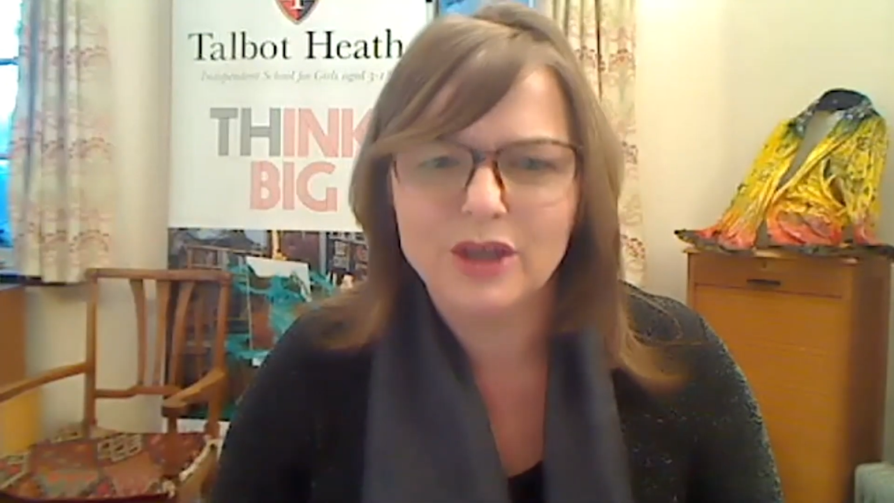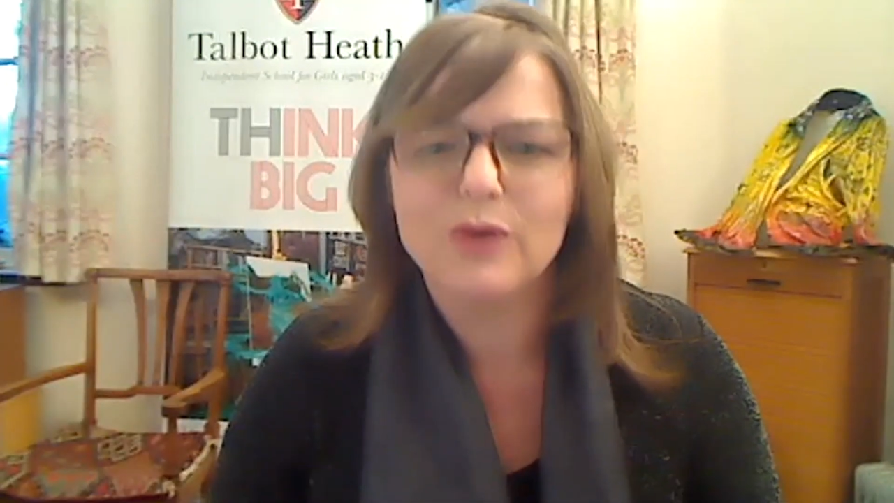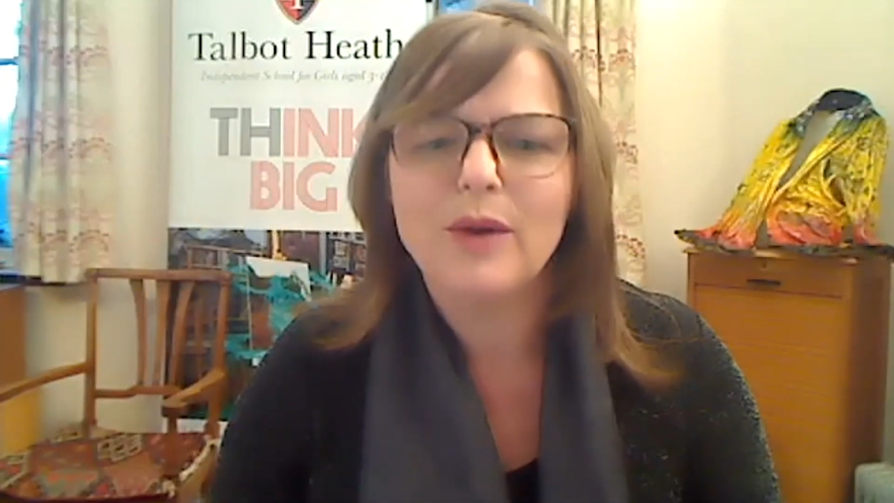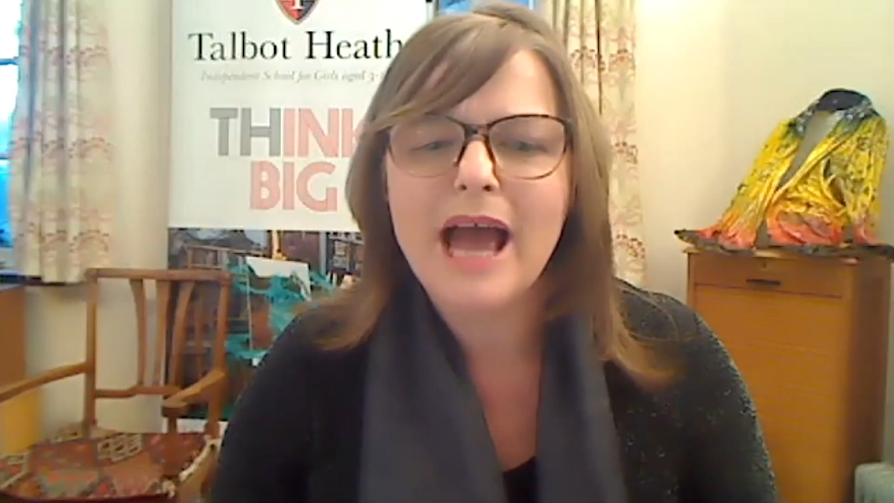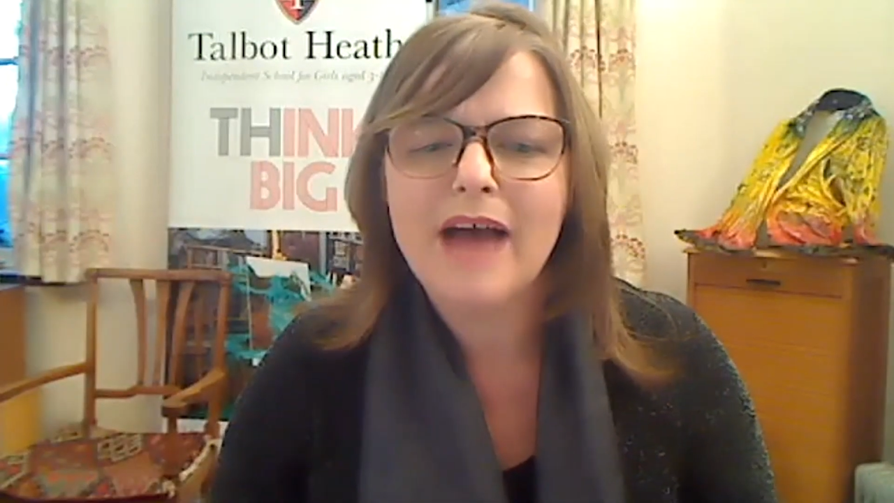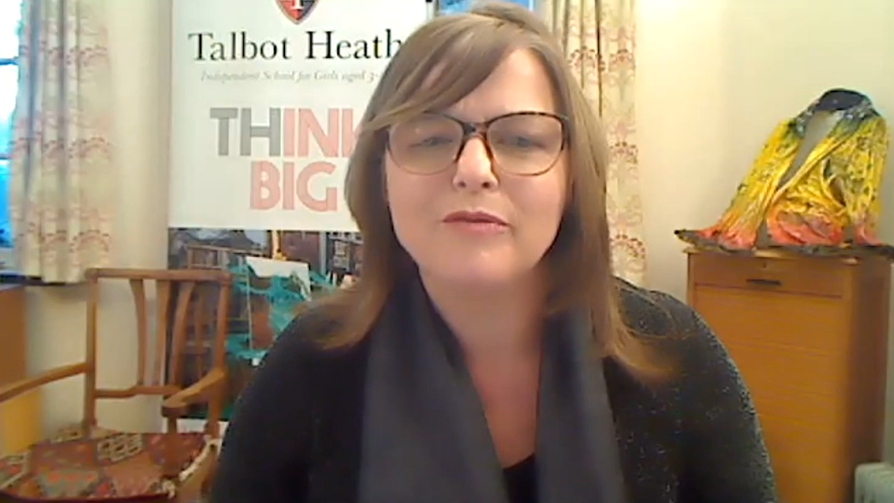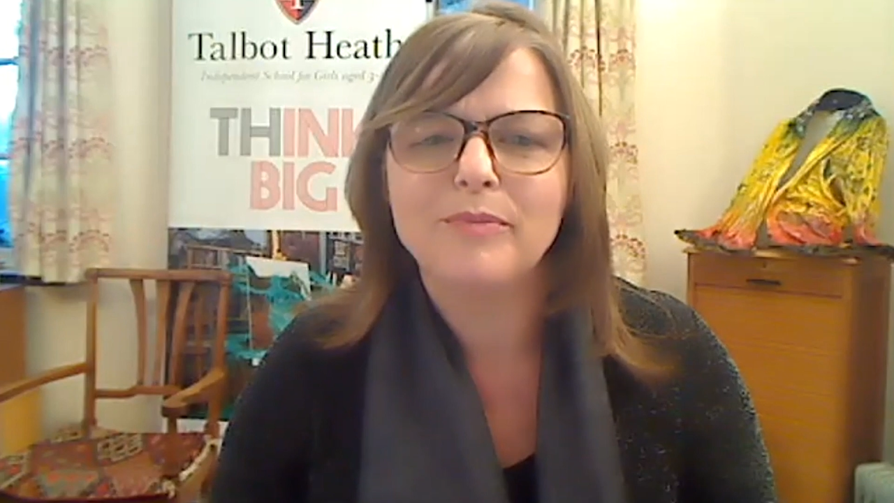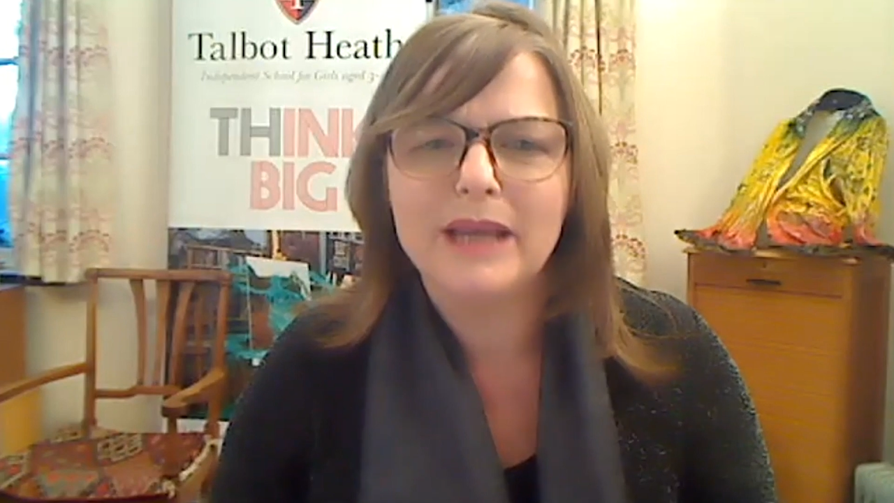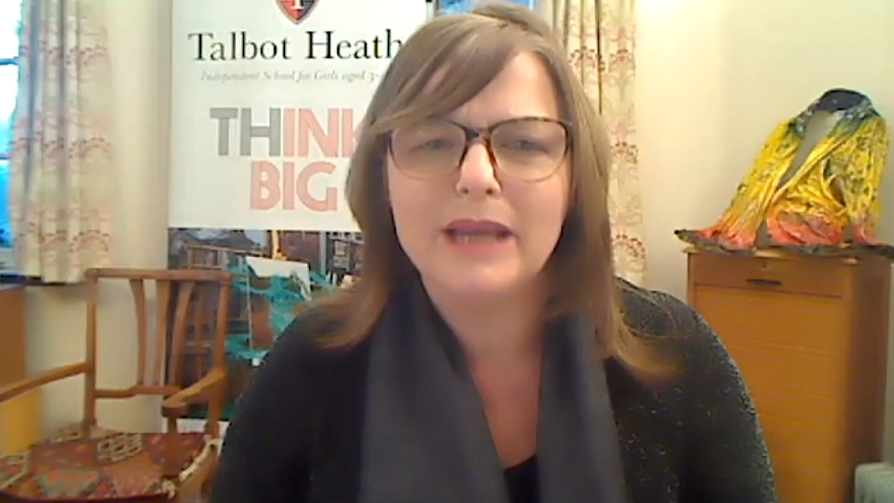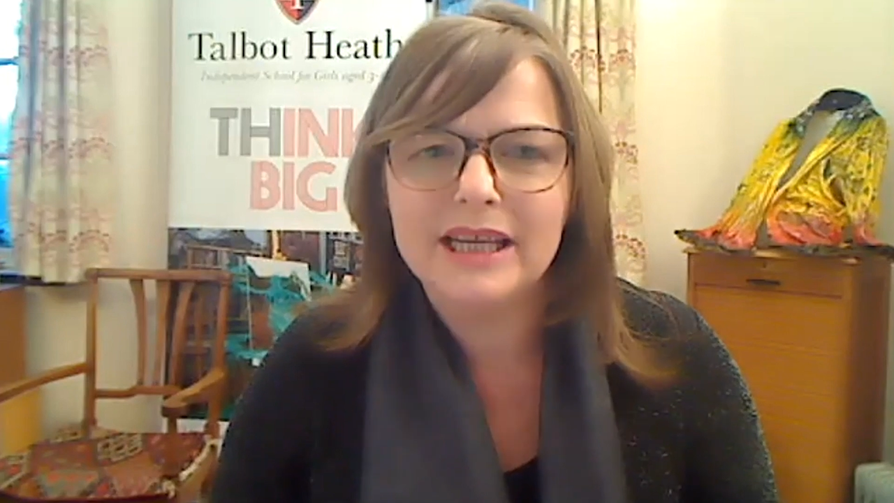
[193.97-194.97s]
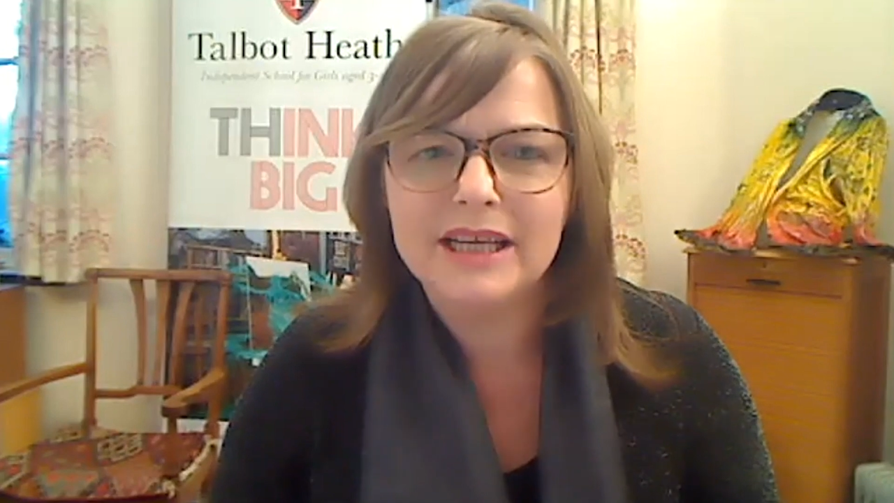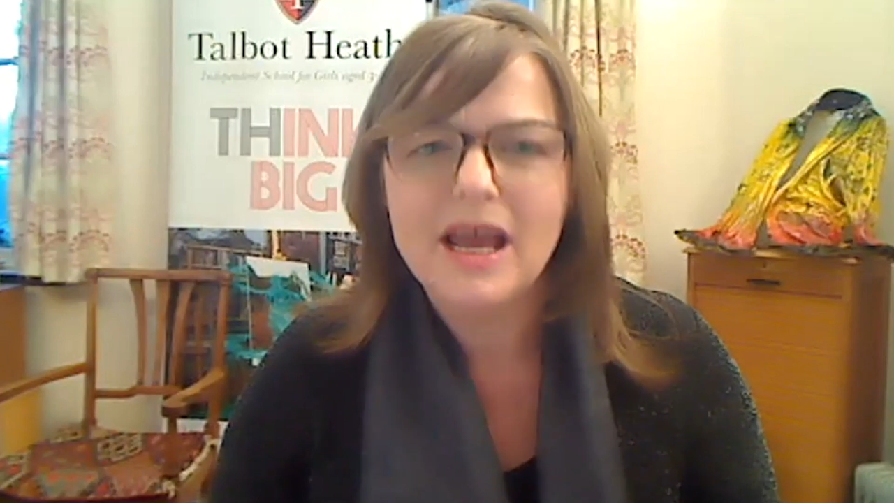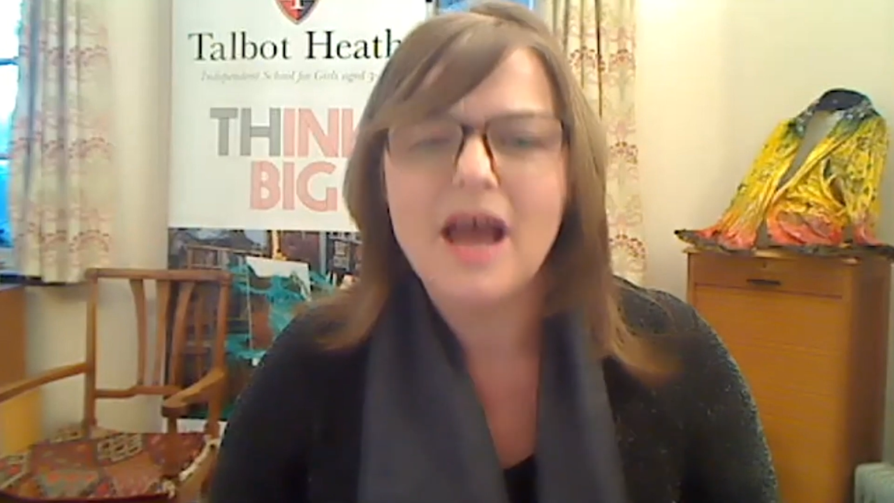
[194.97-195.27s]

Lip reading: You have been